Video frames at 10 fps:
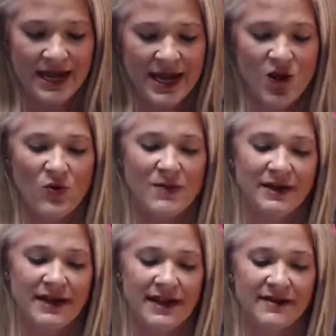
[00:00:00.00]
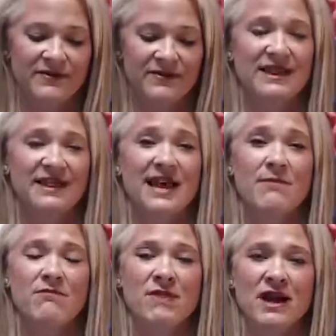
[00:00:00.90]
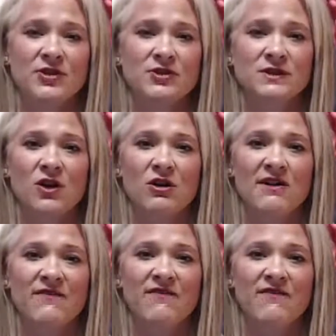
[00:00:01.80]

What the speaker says: Here we believe that mothers are a